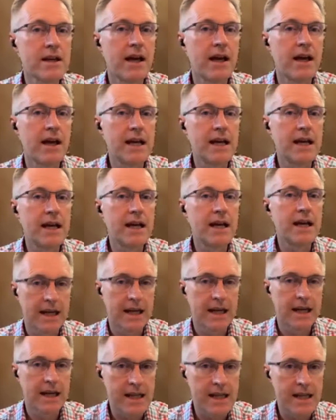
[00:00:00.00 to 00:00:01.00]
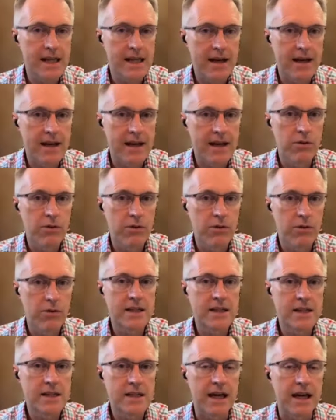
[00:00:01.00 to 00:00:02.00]
doesn't understand what's at
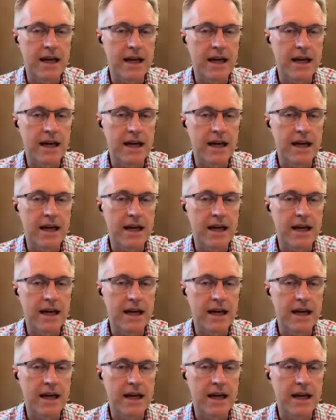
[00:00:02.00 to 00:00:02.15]
stake.